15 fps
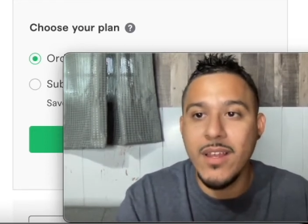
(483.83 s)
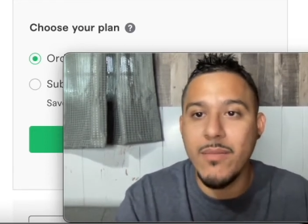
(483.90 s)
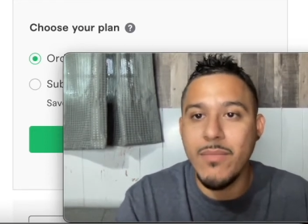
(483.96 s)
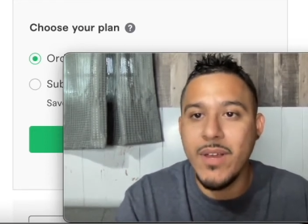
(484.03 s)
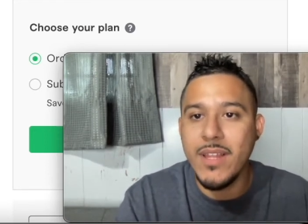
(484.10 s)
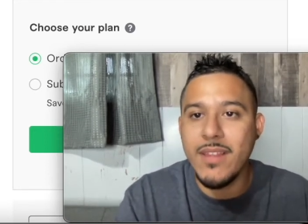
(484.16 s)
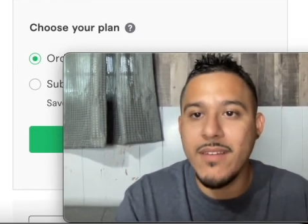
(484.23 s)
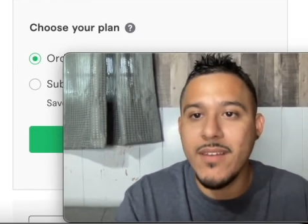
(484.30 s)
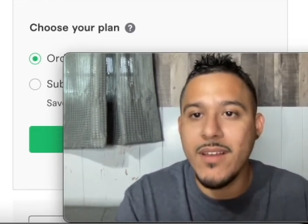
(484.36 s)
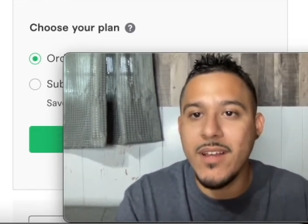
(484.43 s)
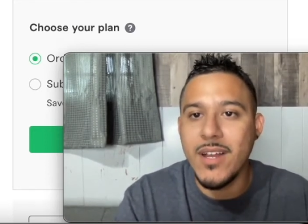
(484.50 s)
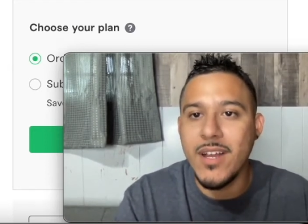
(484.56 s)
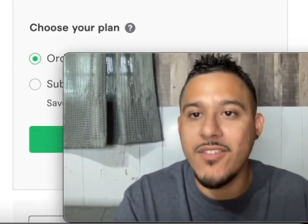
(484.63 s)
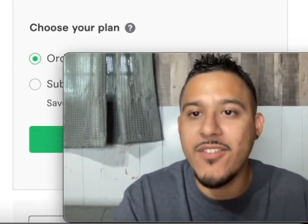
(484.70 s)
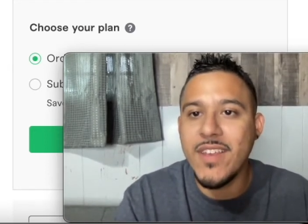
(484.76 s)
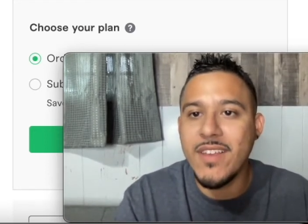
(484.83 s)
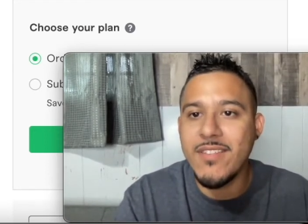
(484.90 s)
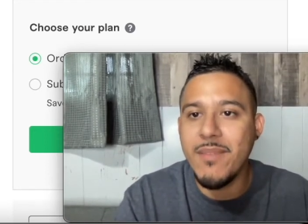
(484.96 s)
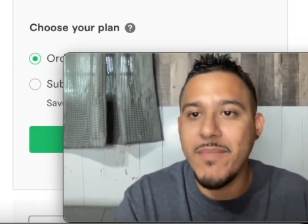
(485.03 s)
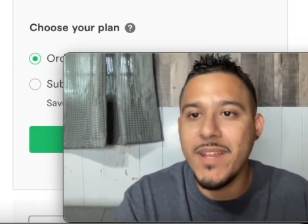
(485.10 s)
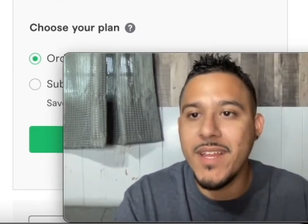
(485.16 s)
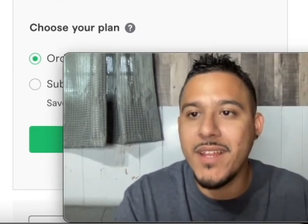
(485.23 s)
But a
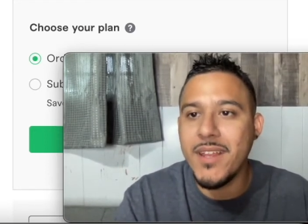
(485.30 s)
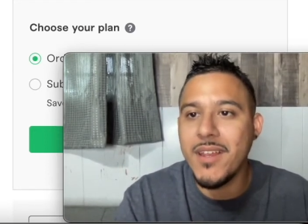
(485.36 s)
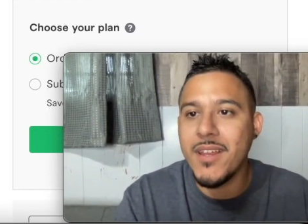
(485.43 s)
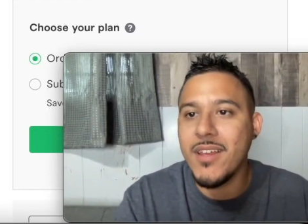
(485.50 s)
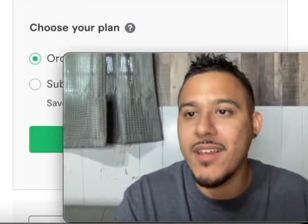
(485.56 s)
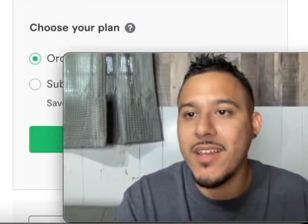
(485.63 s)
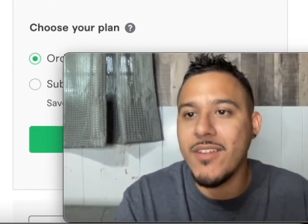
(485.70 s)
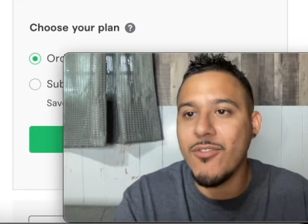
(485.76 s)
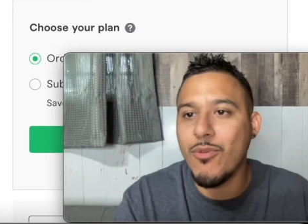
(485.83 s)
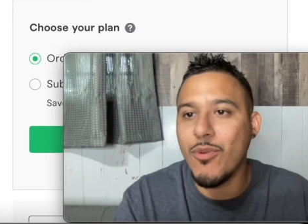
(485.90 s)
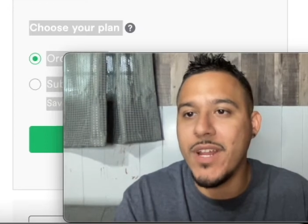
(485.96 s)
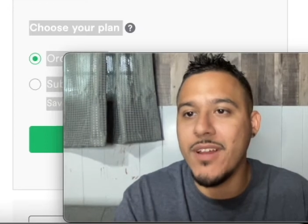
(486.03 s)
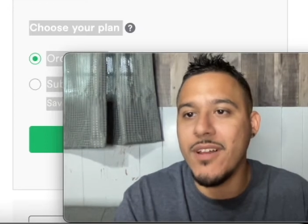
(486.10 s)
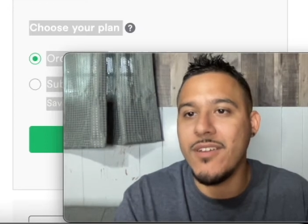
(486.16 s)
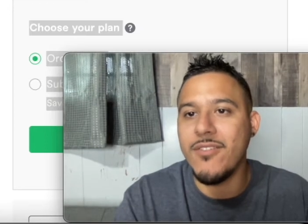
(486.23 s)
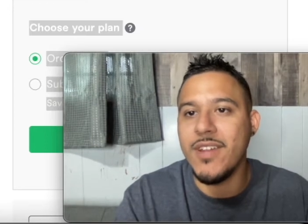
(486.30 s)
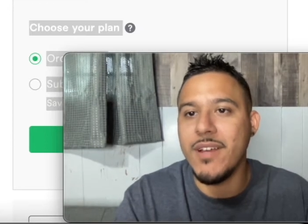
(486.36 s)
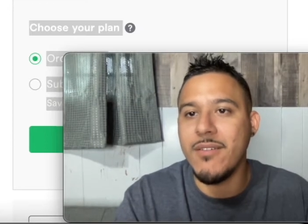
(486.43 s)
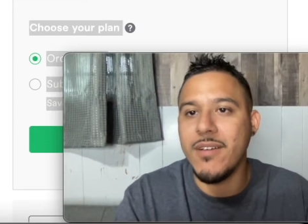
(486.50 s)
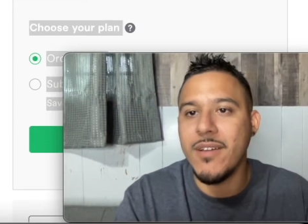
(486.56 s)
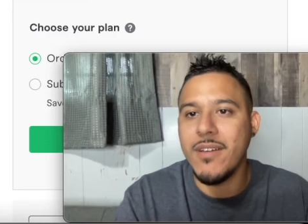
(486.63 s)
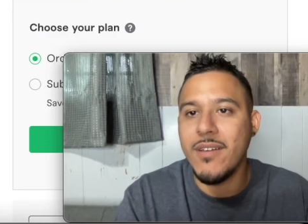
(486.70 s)
60-minute, $20 an
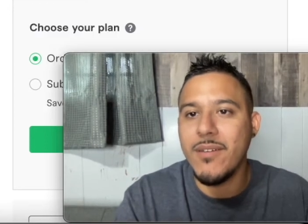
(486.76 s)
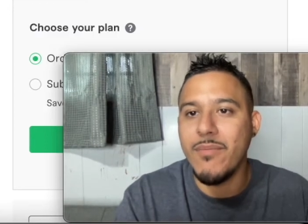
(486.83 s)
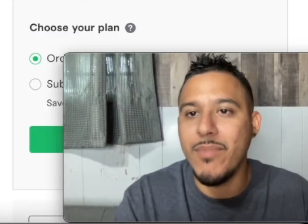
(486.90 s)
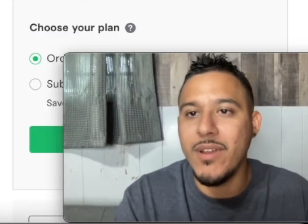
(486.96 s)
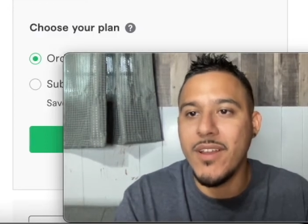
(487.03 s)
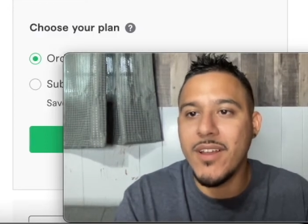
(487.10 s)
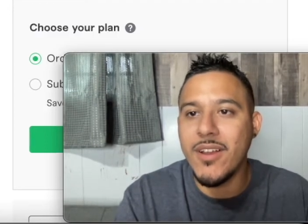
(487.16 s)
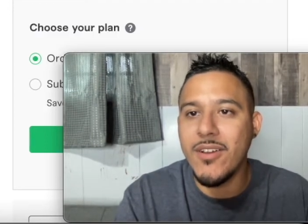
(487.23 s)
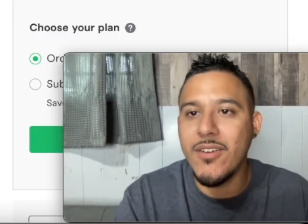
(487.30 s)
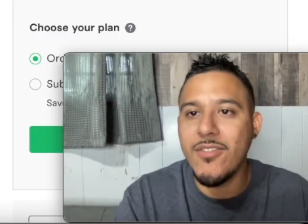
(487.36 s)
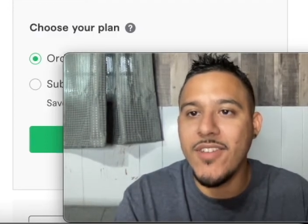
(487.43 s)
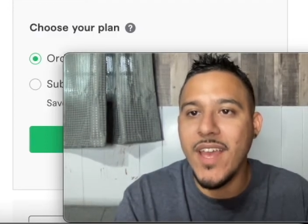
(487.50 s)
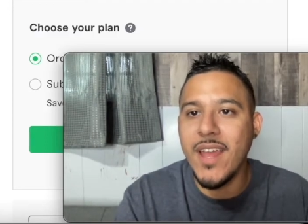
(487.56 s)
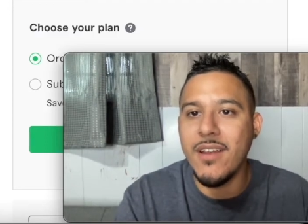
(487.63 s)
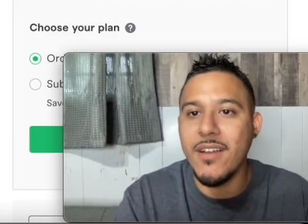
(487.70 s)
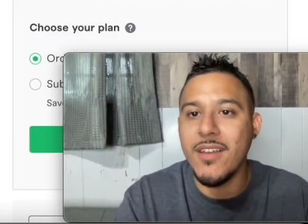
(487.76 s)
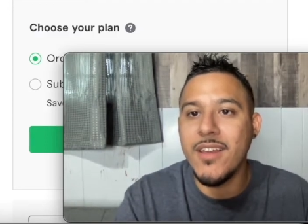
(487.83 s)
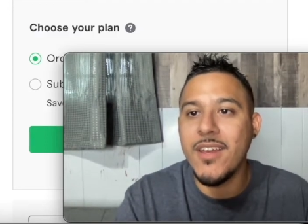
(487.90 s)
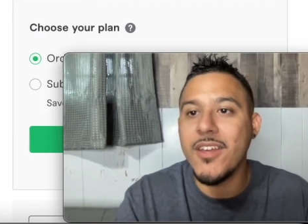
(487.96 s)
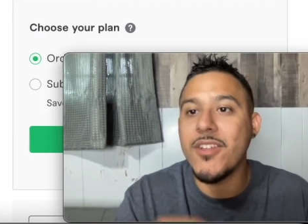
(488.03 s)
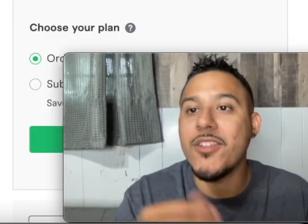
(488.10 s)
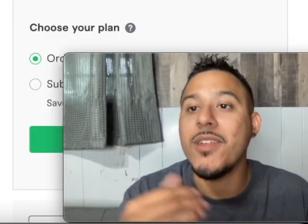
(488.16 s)
hour. But look at her standard.
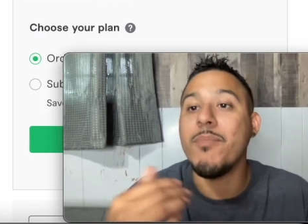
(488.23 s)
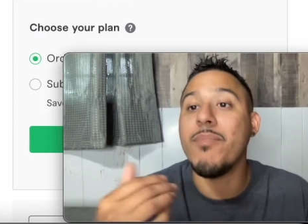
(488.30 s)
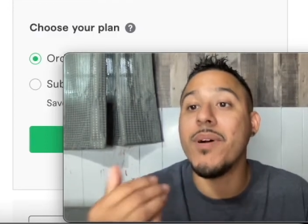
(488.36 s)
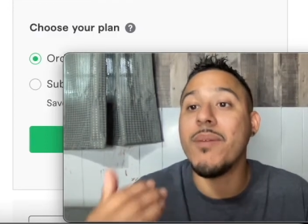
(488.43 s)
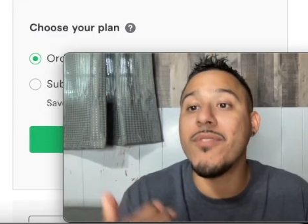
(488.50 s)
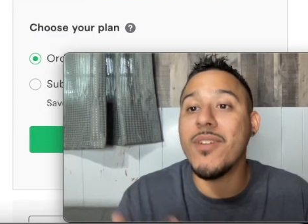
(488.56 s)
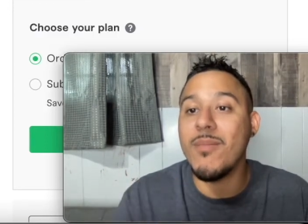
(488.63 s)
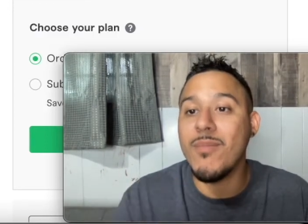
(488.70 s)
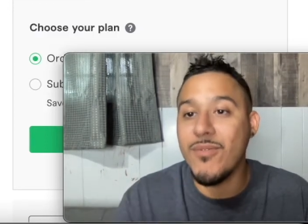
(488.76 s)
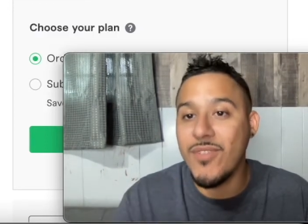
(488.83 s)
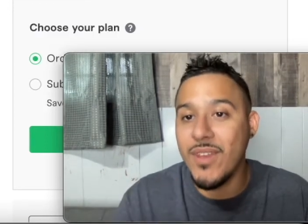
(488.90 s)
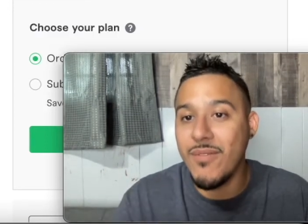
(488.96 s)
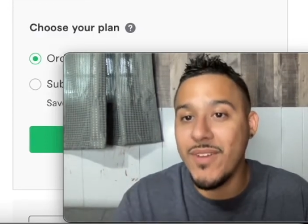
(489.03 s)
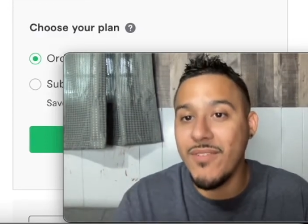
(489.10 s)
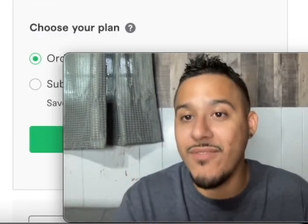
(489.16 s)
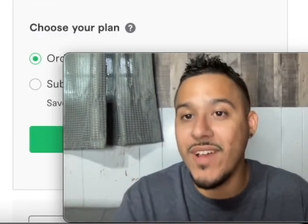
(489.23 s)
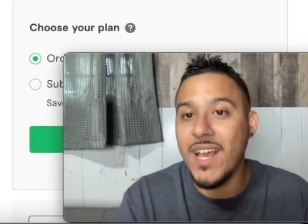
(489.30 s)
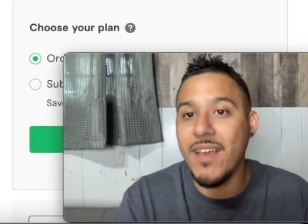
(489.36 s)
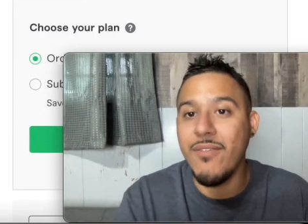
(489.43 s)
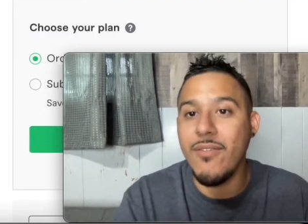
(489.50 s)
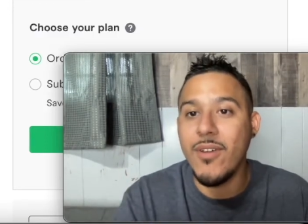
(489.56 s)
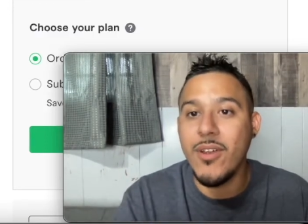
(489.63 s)
She bumps it up to
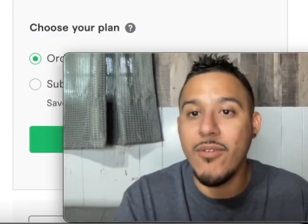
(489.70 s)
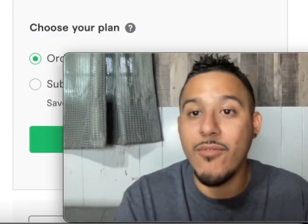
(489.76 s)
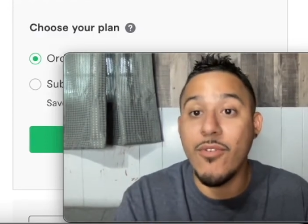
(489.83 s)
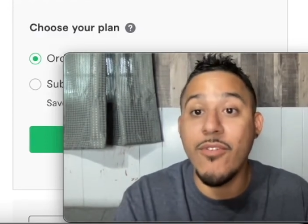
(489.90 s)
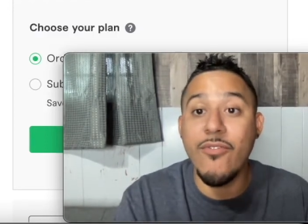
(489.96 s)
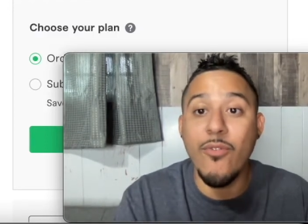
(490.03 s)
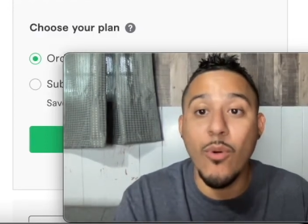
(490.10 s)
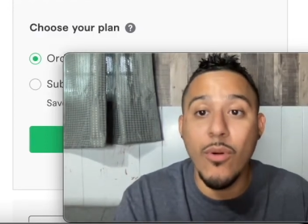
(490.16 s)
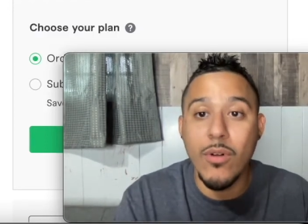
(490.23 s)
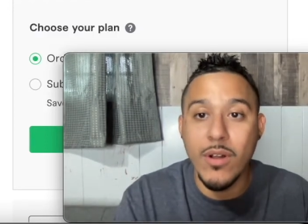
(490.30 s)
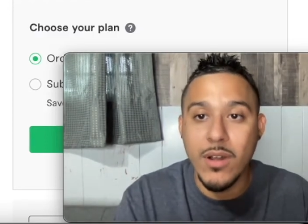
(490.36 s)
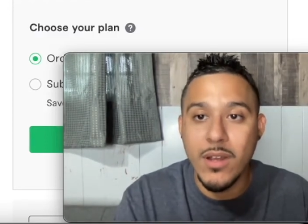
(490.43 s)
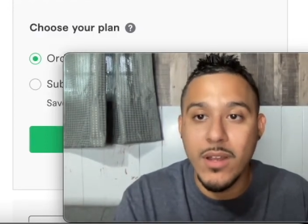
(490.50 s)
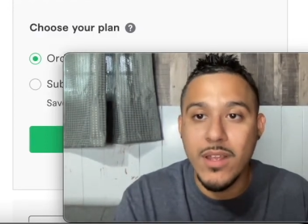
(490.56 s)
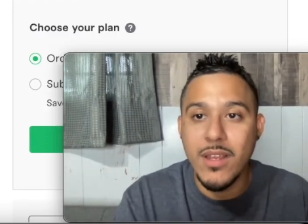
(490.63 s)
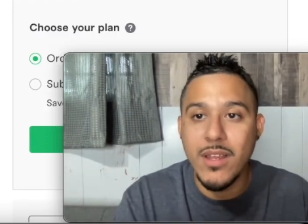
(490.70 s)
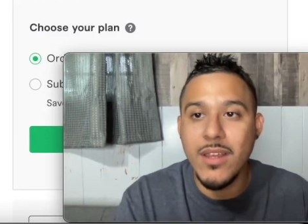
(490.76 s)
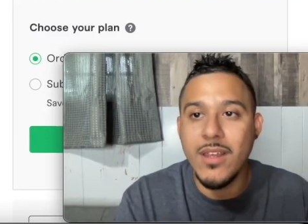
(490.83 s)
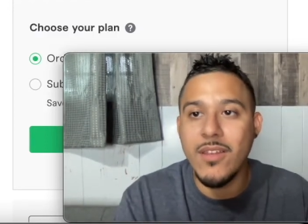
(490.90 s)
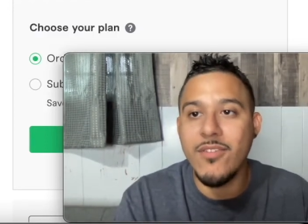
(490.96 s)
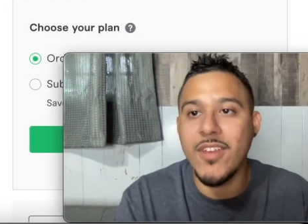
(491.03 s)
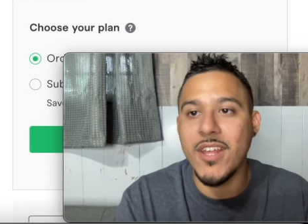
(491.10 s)
75 for 4
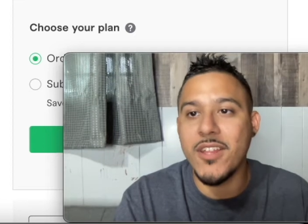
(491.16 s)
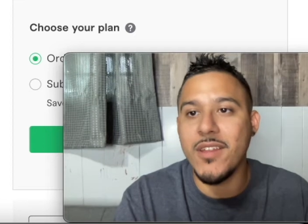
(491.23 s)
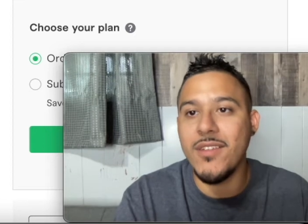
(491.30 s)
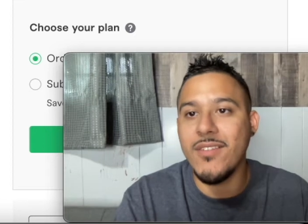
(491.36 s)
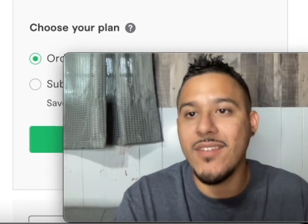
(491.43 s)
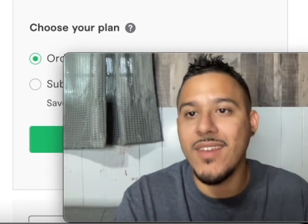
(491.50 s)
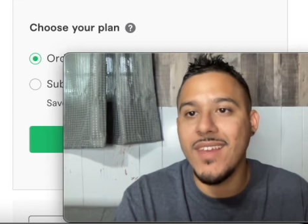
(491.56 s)
sessions.